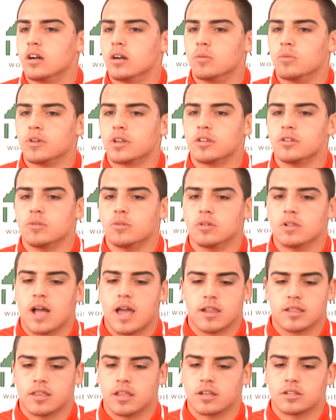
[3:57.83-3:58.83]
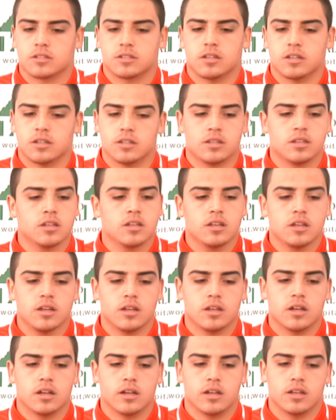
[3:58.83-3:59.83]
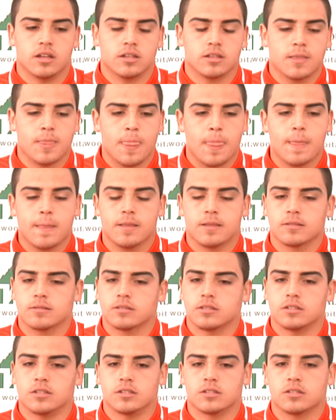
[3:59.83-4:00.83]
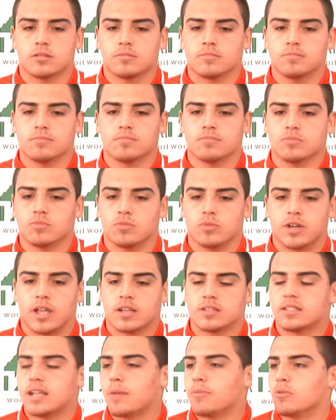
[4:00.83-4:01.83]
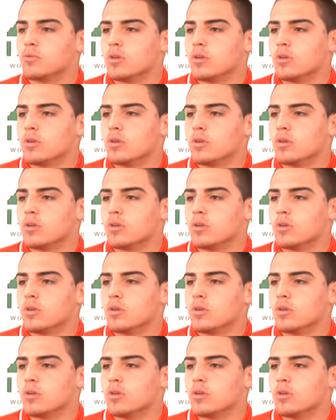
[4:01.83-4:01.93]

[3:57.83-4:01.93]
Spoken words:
We can do a lot of things good. We got to stop